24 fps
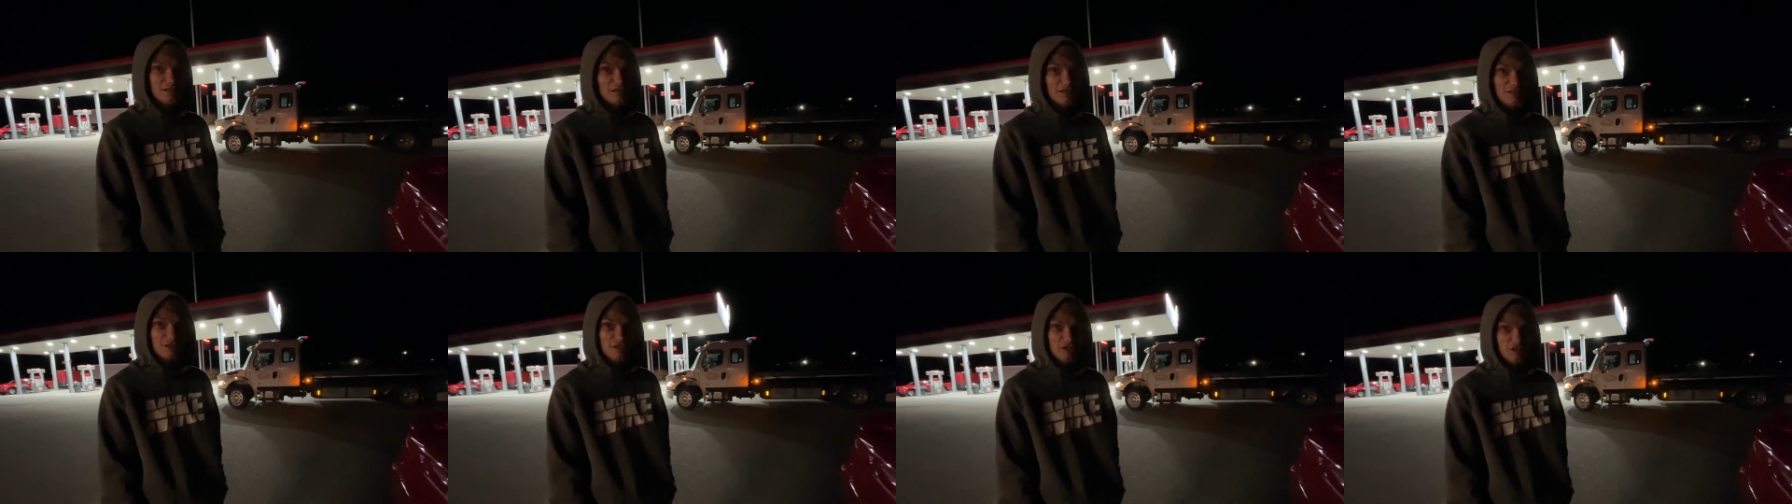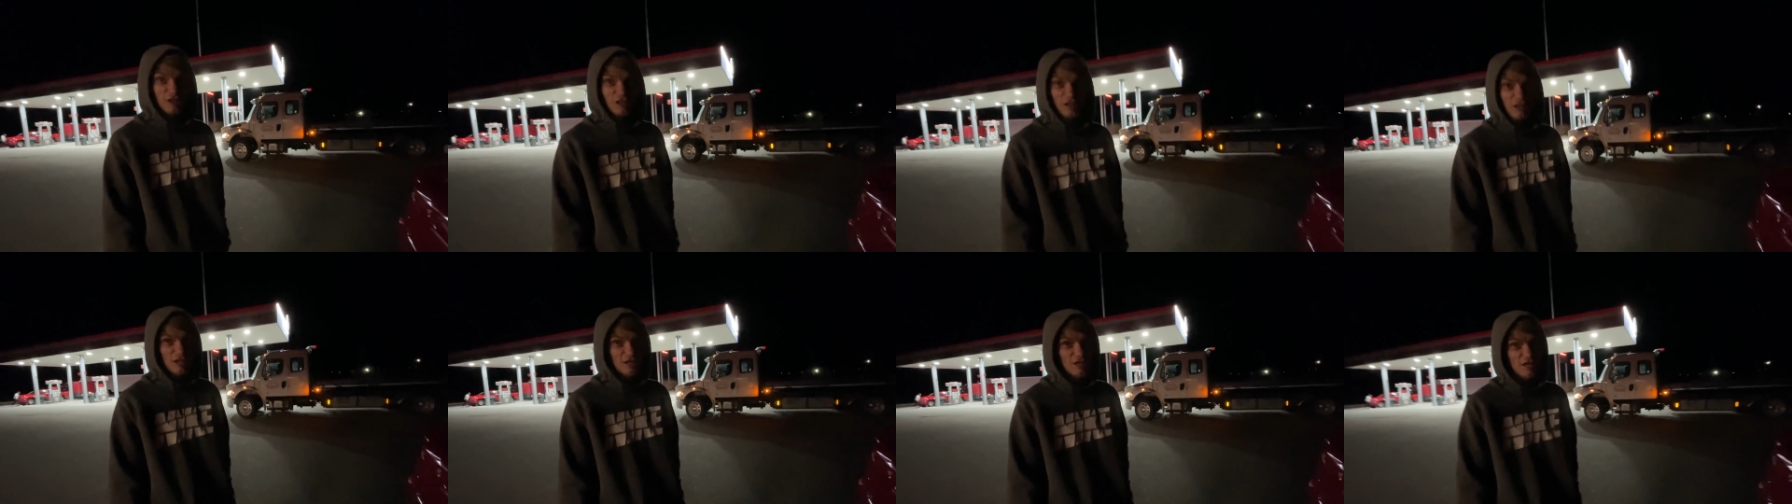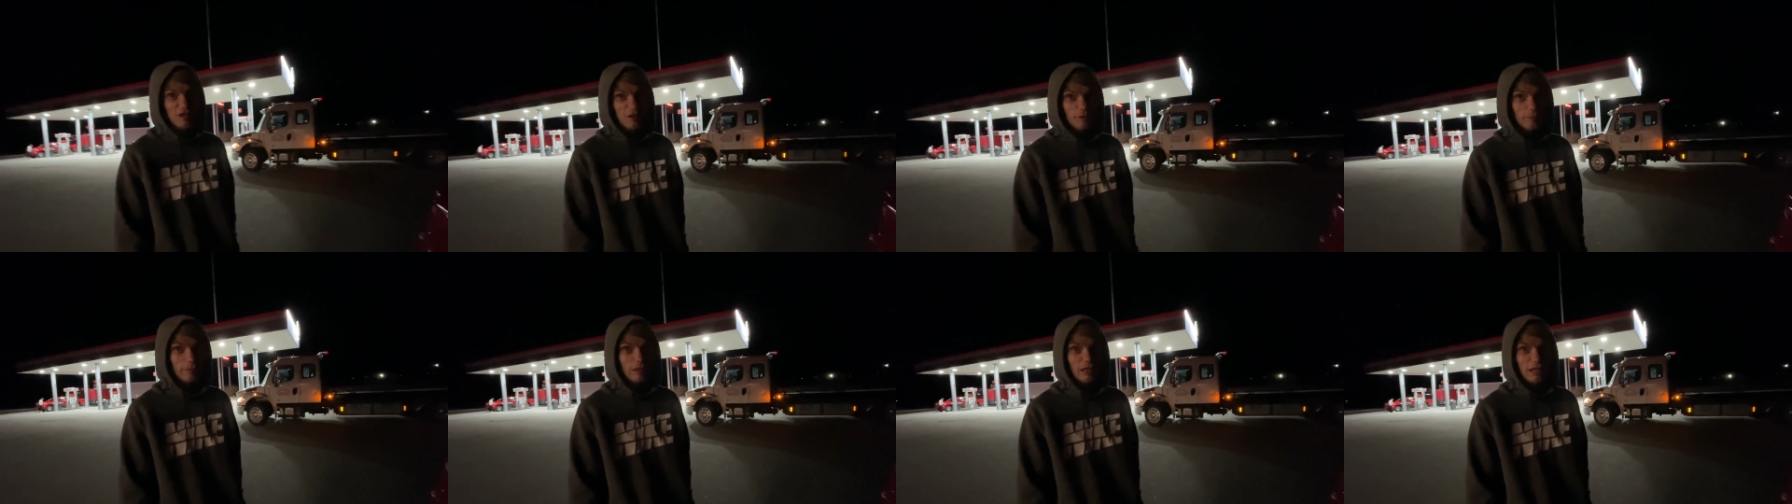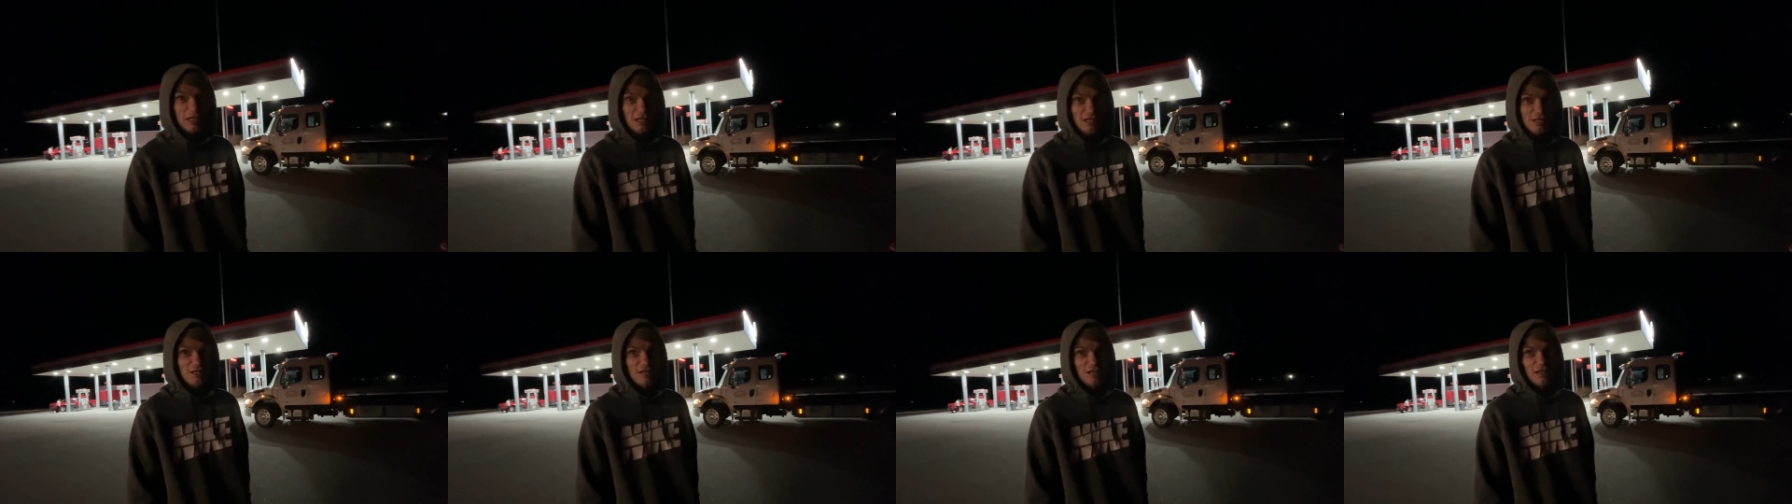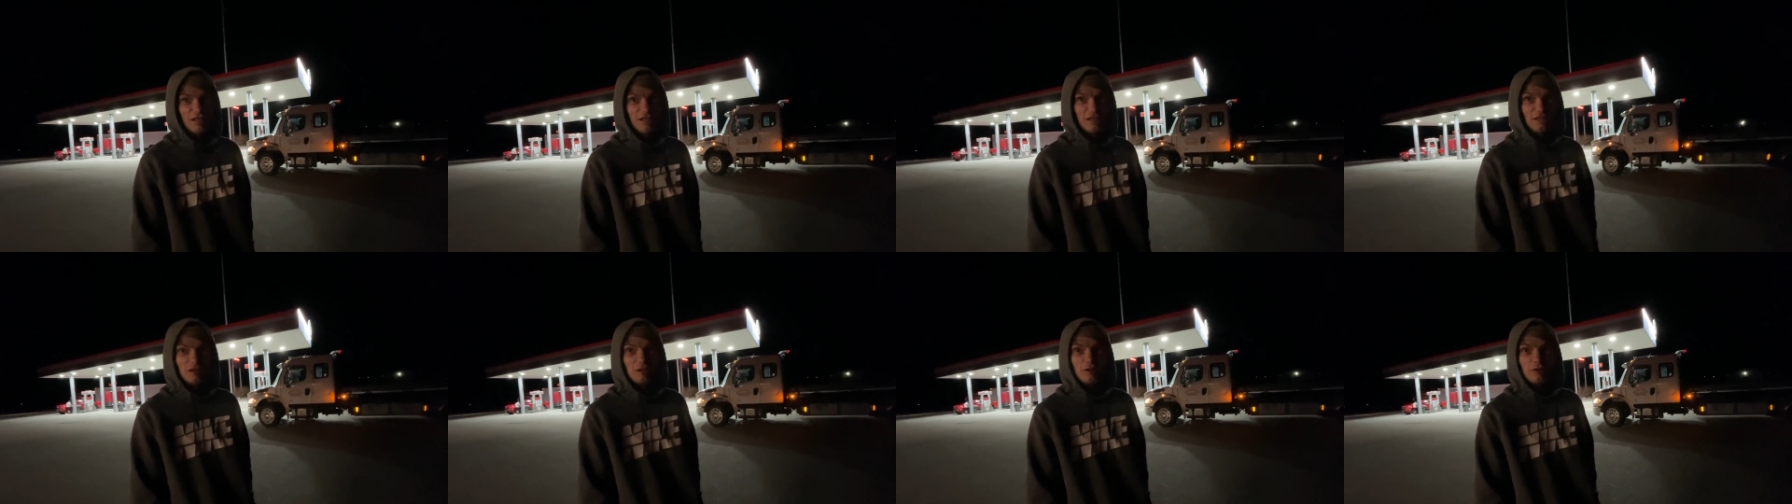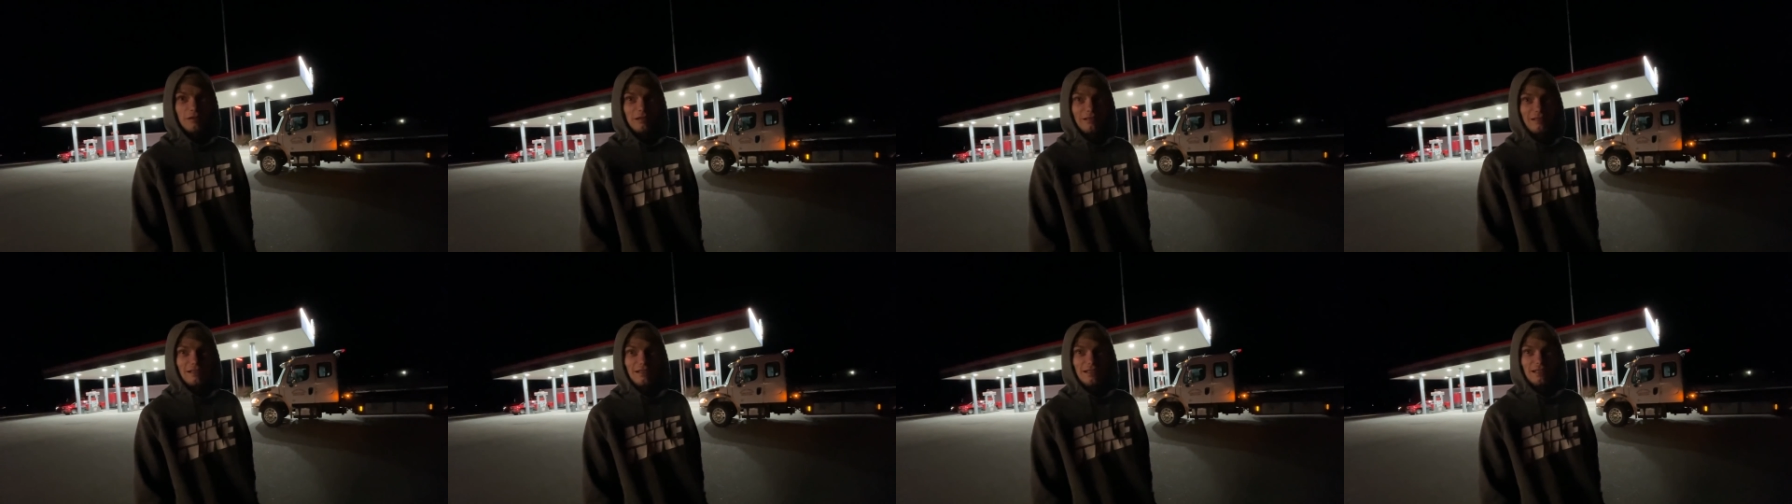Okay. It's going to do much, though.
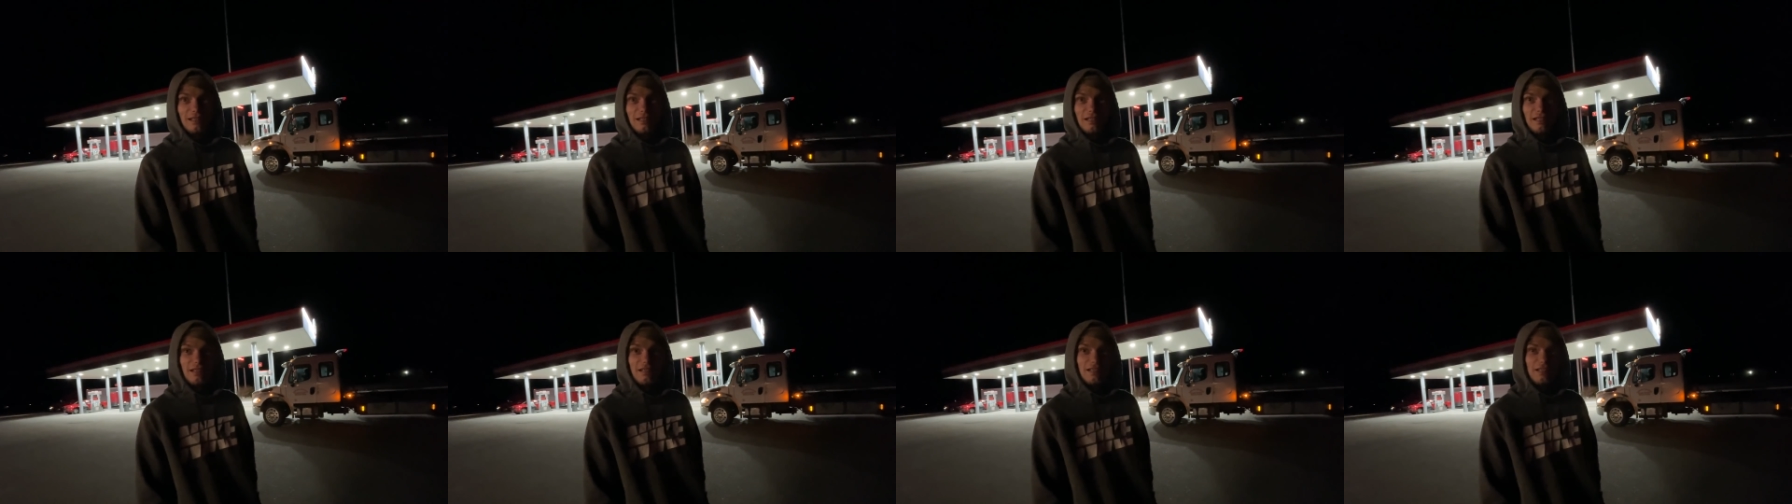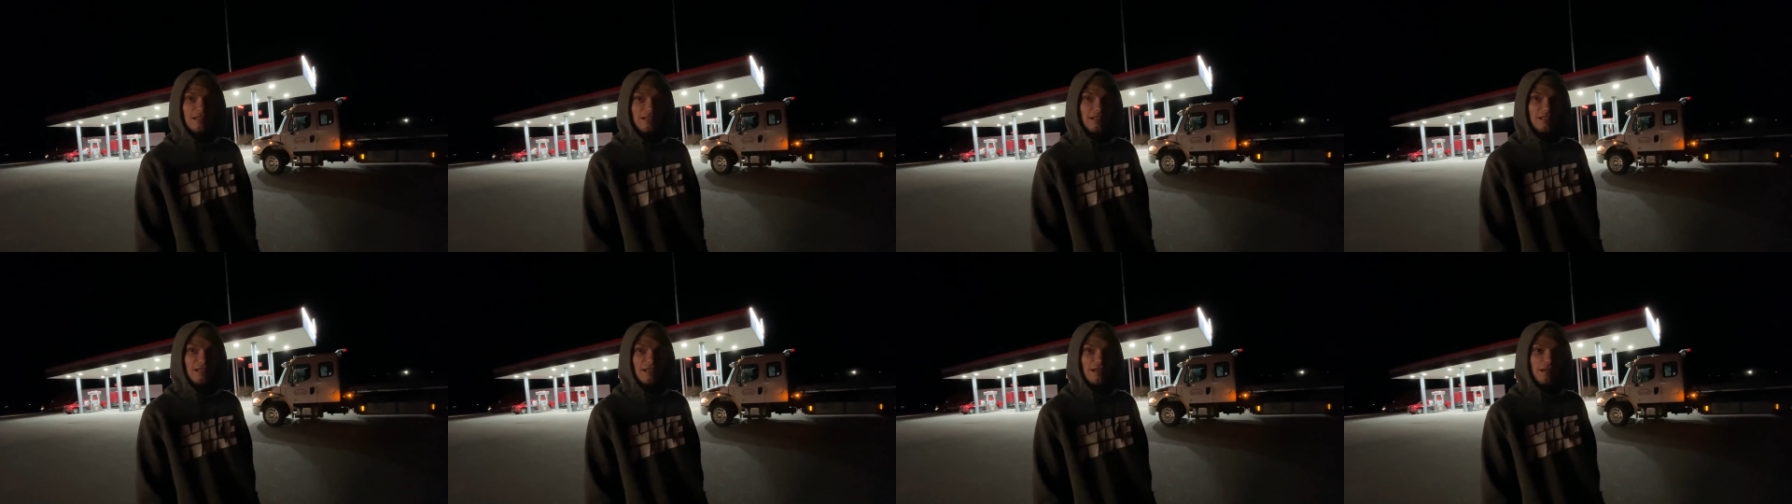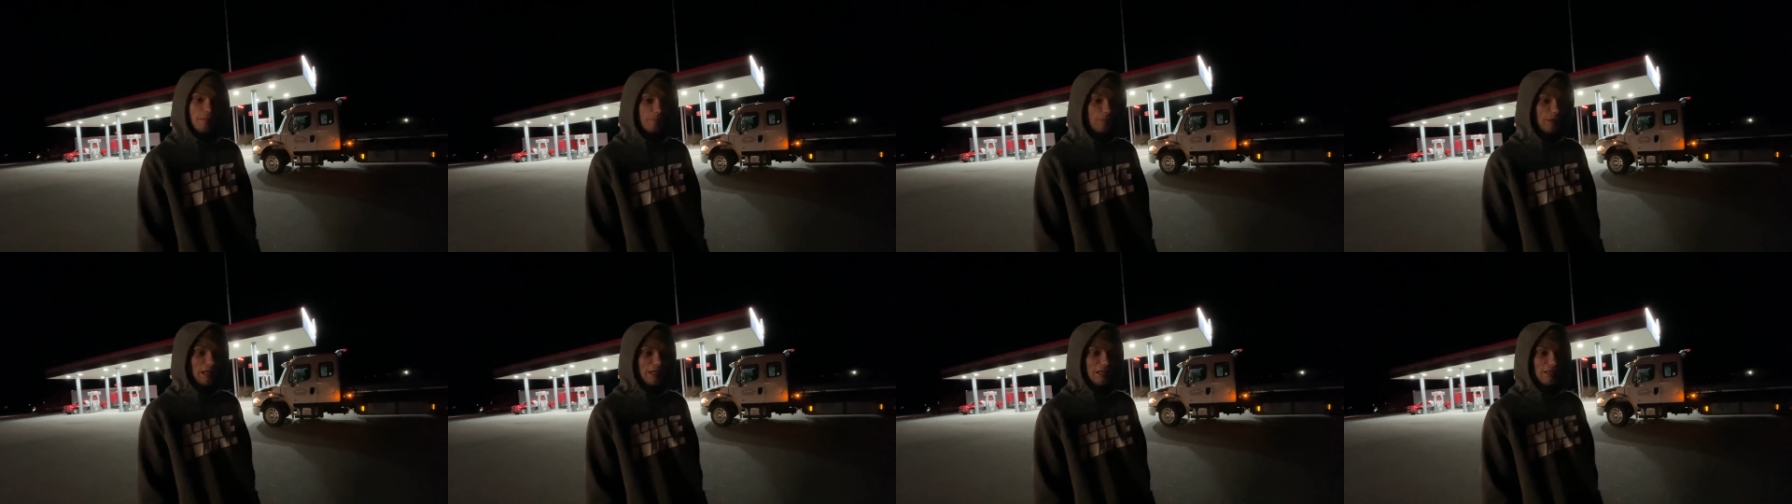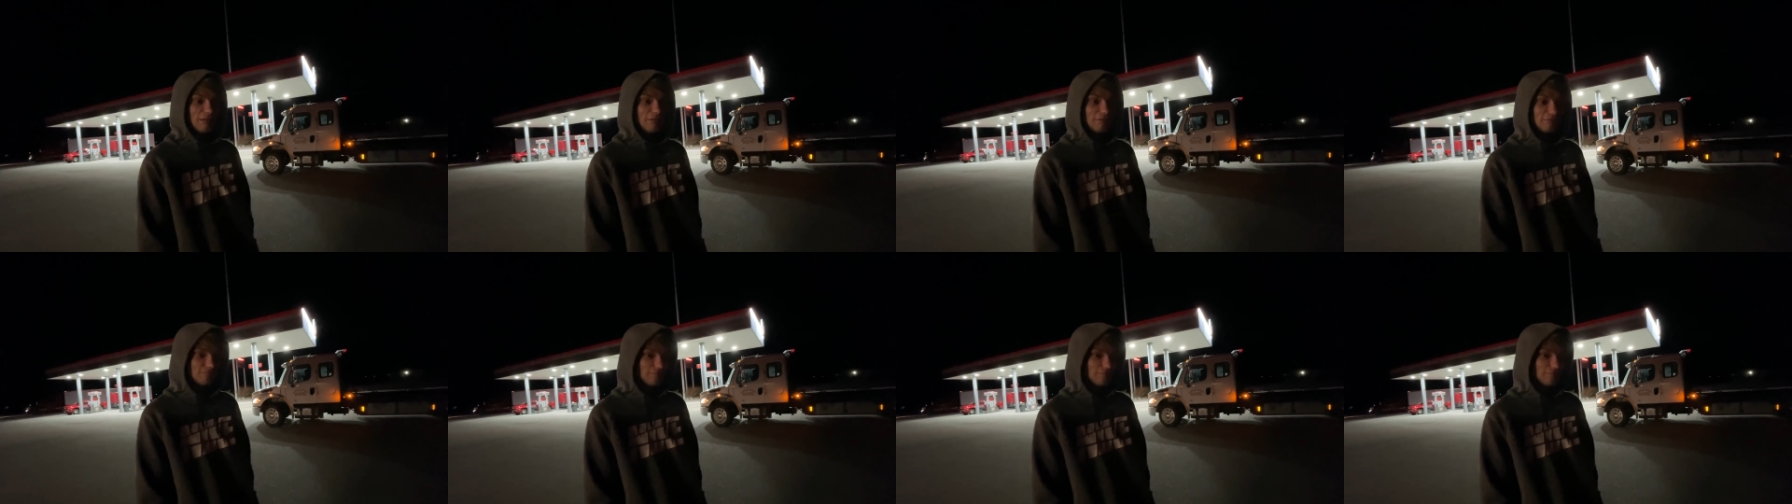Okay. I mean...